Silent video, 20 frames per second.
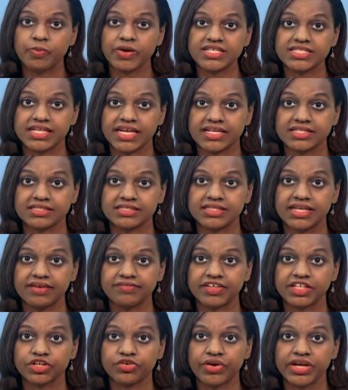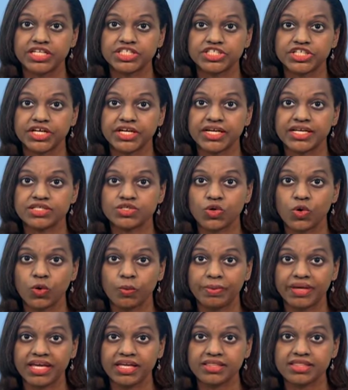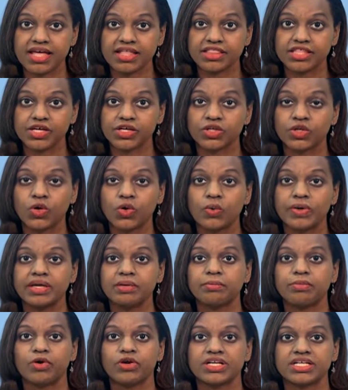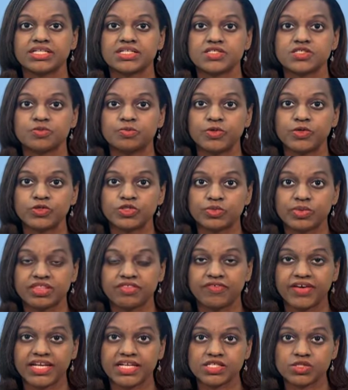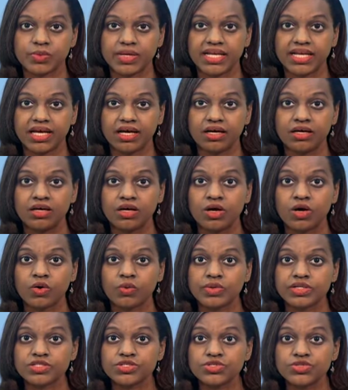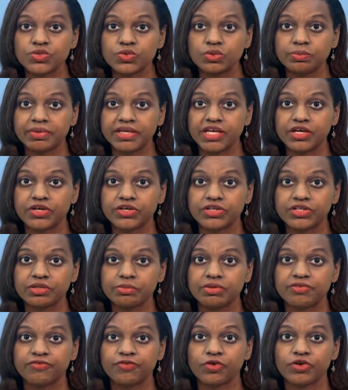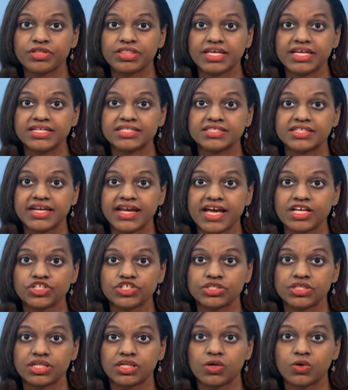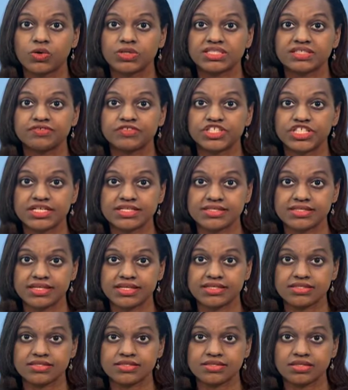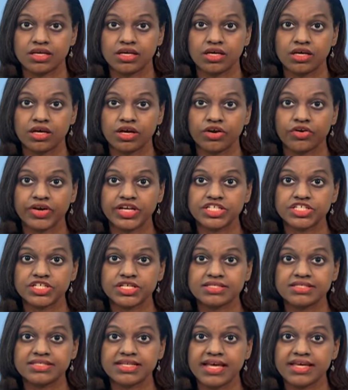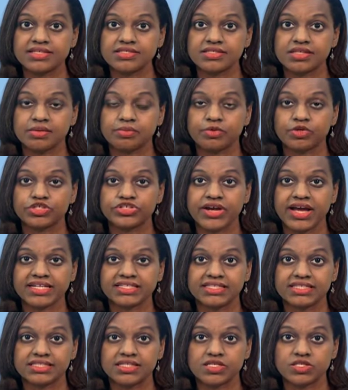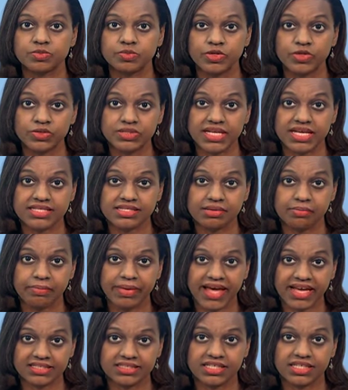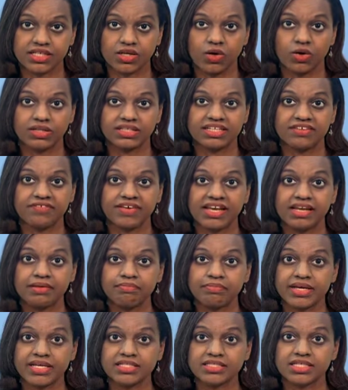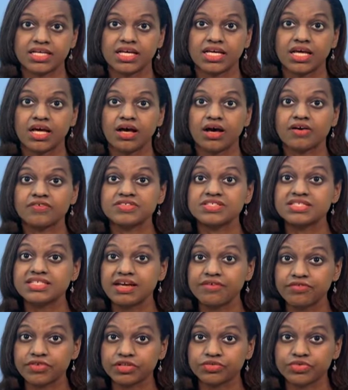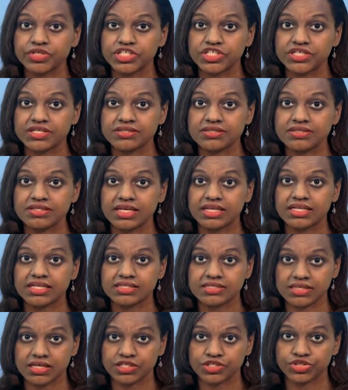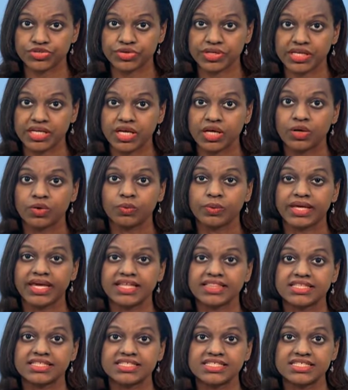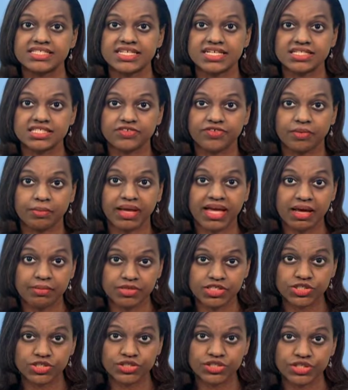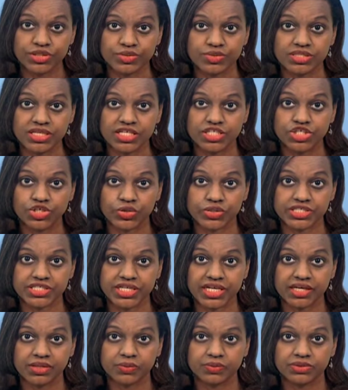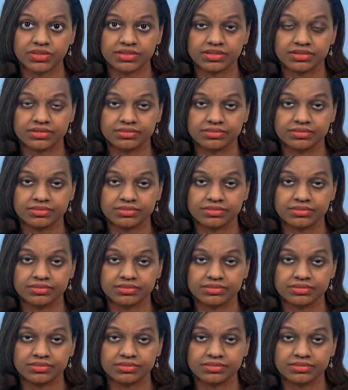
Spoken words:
president, David Granger, is hoping that the ongoing border dispute with Venezuela will soon be heard before the International Court of Justice. Granger says the protracted dispute has impacted on development of several regions in his country. We get the details from Capital News in Georgetown.